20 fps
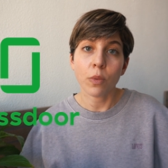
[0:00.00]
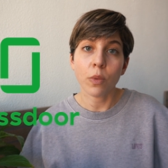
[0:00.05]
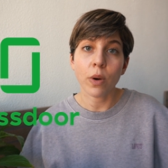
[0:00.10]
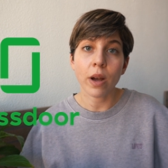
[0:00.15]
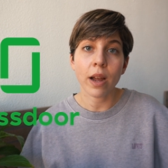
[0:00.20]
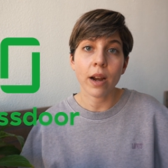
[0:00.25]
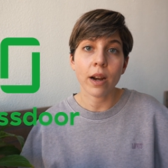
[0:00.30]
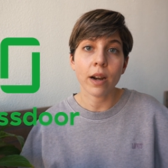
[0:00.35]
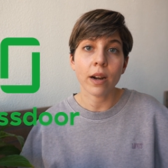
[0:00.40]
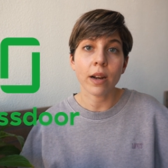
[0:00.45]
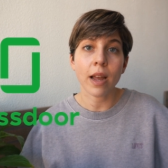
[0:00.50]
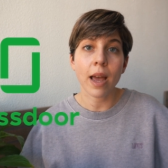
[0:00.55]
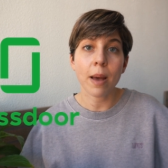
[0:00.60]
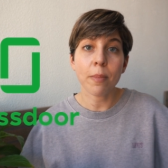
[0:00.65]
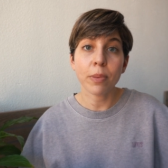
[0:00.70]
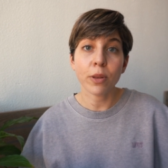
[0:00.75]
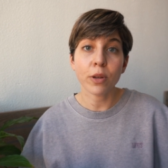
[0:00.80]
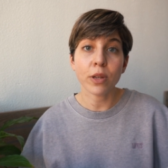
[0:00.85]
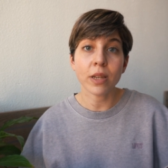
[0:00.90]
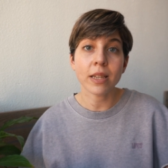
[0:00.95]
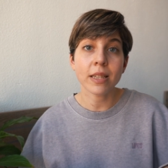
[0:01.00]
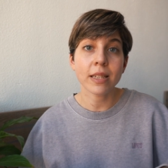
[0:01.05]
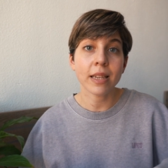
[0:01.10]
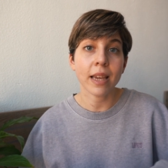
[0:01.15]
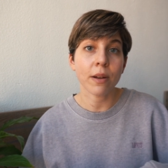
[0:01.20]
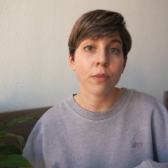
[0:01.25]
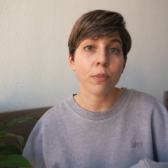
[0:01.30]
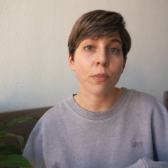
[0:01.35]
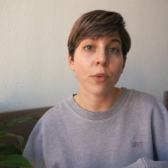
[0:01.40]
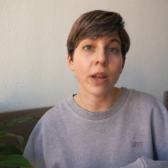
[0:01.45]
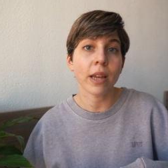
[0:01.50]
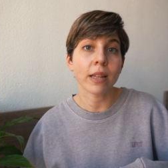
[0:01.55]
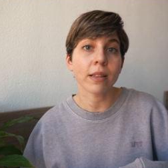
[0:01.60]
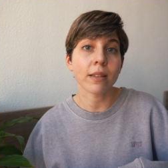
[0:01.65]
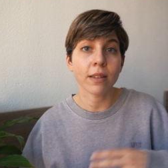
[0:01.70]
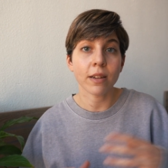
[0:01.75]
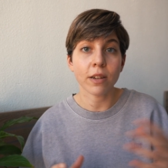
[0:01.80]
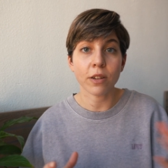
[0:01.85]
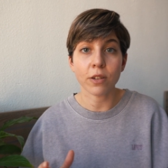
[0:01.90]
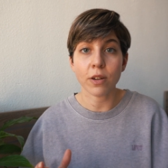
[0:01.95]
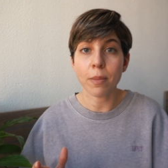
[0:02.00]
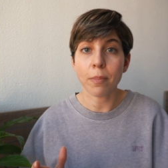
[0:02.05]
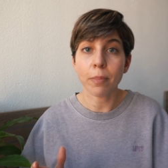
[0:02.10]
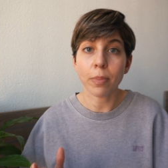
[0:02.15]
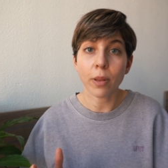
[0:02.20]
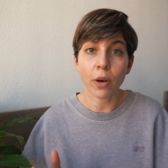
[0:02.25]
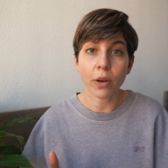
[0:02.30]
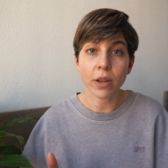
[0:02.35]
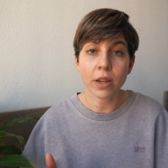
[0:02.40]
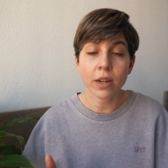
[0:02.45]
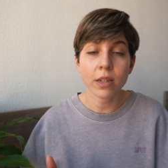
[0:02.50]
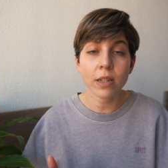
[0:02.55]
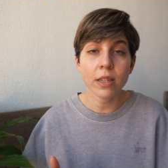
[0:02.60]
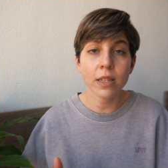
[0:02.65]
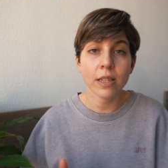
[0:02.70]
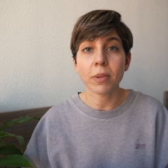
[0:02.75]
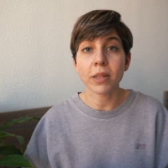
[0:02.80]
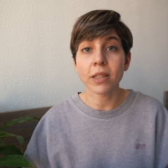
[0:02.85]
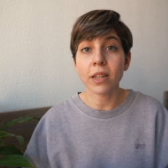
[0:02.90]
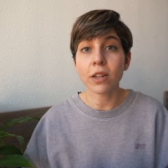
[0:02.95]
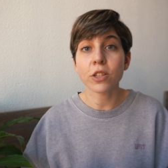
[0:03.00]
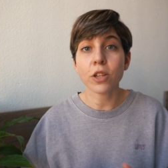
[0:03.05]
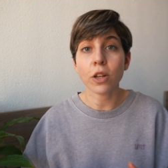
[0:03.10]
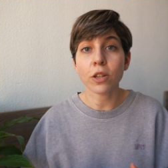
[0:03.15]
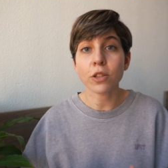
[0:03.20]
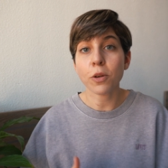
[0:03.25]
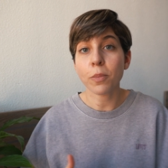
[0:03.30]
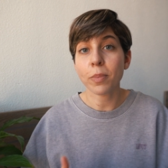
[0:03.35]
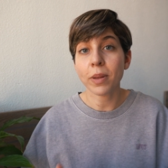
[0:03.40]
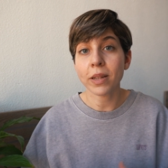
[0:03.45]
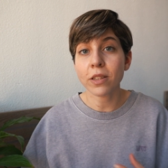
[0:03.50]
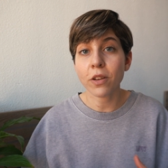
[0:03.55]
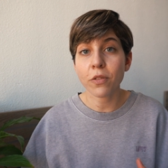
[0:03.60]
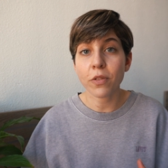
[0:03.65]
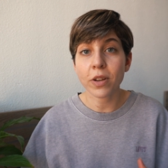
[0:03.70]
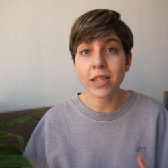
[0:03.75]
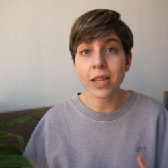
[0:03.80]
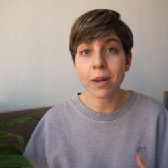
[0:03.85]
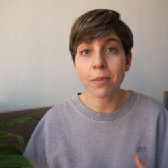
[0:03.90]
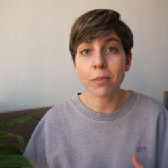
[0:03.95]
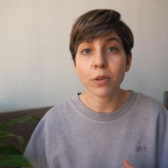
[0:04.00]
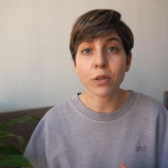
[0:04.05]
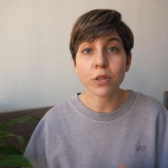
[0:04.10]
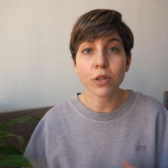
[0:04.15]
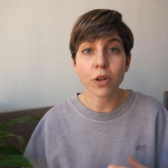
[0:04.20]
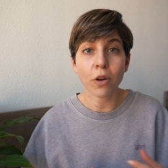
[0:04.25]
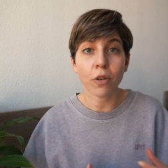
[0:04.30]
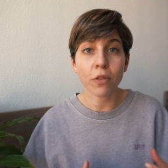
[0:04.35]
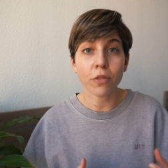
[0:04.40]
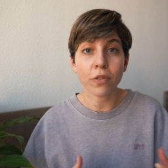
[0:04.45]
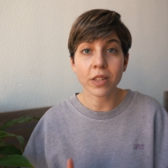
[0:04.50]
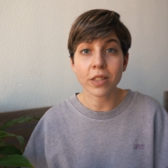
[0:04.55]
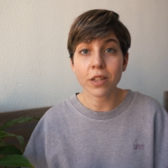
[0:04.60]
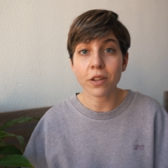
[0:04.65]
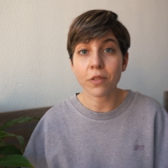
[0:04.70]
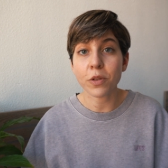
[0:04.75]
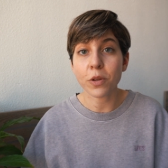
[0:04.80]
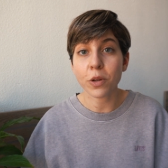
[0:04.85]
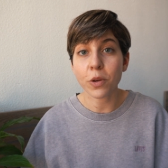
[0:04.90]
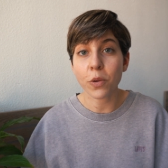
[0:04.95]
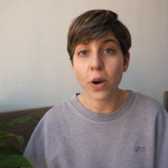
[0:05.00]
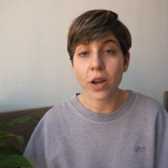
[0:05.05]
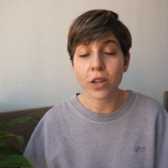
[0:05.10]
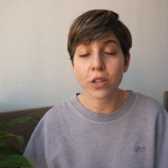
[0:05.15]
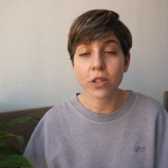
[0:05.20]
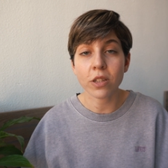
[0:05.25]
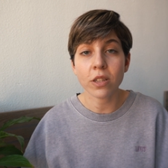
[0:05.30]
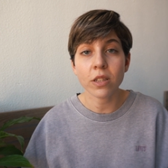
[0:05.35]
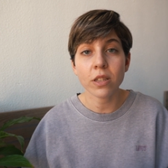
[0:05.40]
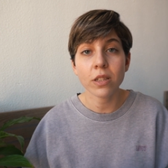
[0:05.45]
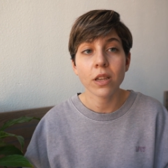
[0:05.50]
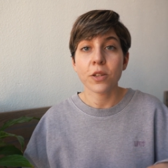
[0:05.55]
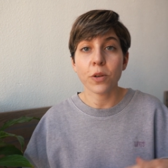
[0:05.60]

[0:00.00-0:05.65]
where employees can rate their employers, but there's also plenty of examples of interviewing questions.